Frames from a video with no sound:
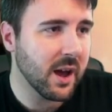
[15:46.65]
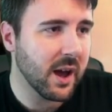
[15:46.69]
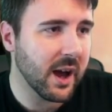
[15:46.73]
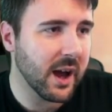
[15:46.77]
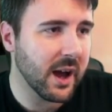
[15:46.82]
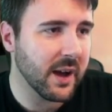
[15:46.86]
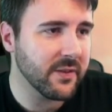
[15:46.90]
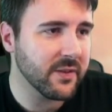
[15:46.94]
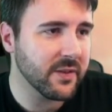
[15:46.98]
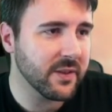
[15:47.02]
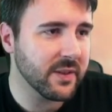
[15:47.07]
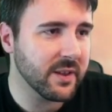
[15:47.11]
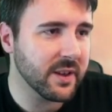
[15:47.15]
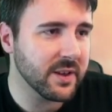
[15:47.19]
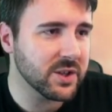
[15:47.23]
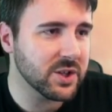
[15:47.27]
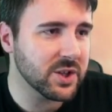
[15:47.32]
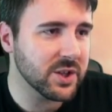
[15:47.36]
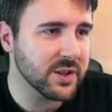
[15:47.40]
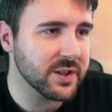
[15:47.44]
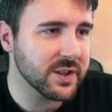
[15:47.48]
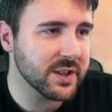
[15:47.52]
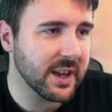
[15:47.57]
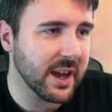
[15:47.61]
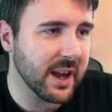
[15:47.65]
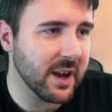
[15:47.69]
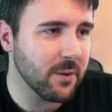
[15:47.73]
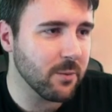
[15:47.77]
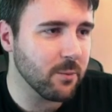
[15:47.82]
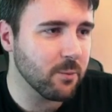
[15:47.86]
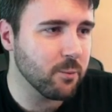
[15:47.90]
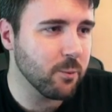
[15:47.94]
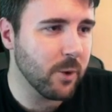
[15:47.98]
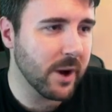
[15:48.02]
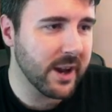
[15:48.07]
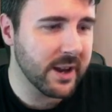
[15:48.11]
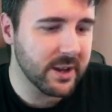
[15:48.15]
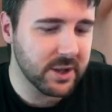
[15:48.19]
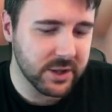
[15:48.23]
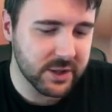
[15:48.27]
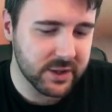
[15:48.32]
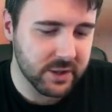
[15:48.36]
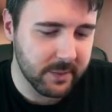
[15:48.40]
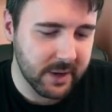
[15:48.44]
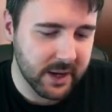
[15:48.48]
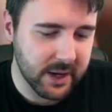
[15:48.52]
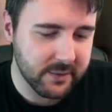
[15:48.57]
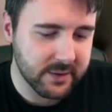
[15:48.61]
And there's just an outrageous
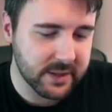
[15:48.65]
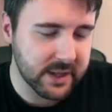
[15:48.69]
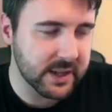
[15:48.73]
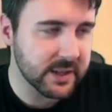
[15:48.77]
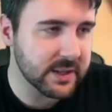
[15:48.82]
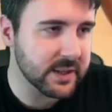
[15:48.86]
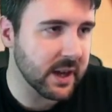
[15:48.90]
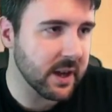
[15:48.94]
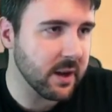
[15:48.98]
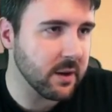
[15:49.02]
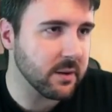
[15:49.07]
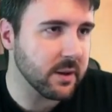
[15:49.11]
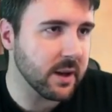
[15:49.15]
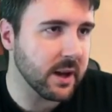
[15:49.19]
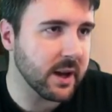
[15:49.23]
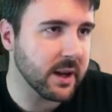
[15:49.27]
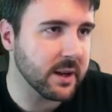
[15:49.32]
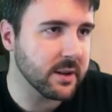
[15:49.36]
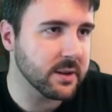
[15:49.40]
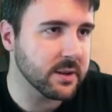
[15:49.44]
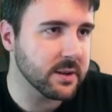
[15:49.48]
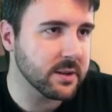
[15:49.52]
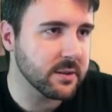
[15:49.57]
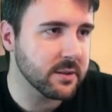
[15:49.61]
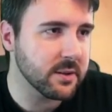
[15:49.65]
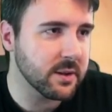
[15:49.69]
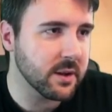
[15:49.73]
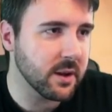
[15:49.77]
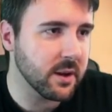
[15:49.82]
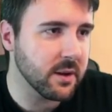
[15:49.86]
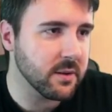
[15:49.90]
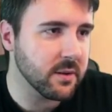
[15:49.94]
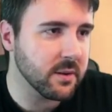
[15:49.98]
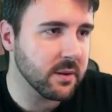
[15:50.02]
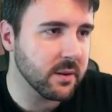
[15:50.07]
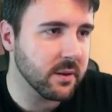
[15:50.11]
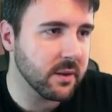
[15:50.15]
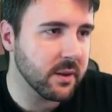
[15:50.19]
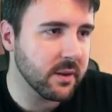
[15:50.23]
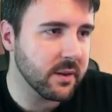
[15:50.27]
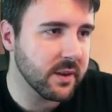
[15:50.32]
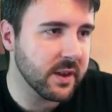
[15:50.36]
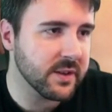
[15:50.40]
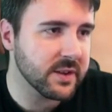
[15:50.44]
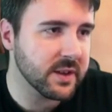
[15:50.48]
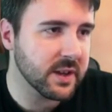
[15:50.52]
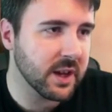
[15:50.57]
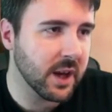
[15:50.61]
amount of detail. And, you know,
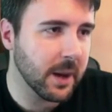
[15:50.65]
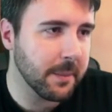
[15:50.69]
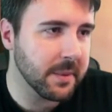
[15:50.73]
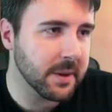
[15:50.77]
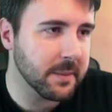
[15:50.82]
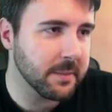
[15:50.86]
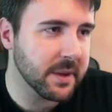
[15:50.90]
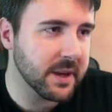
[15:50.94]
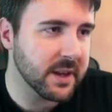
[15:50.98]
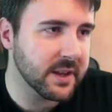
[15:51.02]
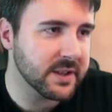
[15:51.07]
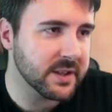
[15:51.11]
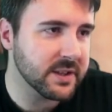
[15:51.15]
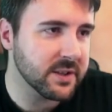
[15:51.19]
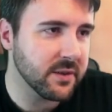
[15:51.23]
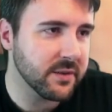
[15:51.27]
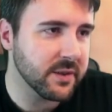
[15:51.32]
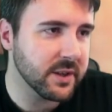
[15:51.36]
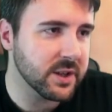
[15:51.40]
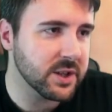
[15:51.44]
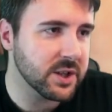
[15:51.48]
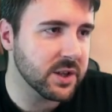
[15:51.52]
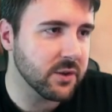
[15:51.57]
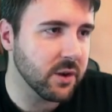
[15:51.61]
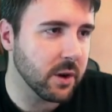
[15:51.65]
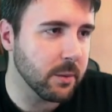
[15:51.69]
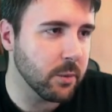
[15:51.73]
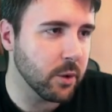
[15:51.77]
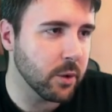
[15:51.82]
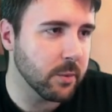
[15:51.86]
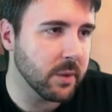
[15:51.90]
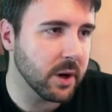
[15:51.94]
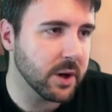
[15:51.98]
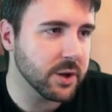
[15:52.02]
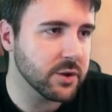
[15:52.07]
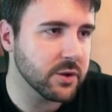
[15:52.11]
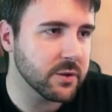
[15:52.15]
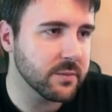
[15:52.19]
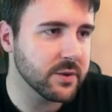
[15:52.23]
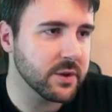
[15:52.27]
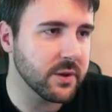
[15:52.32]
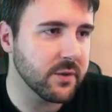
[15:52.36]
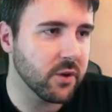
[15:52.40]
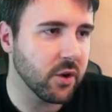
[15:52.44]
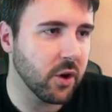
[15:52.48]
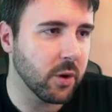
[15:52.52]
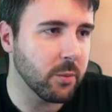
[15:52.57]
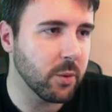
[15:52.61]
there's a couple of pieces on this. You've got more mushrooms.
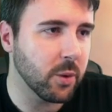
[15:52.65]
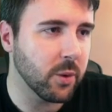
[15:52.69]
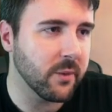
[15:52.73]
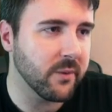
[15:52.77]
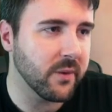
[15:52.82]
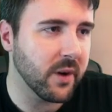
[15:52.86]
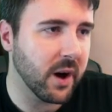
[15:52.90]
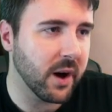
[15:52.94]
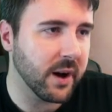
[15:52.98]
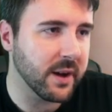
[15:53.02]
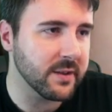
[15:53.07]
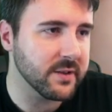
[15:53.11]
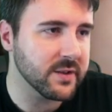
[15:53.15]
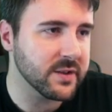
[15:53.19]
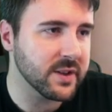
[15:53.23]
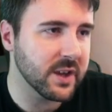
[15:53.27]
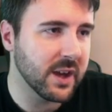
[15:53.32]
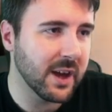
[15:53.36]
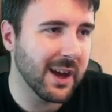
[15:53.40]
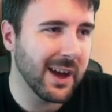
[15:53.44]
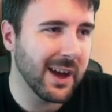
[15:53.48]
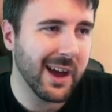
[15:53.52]
You've got more vines.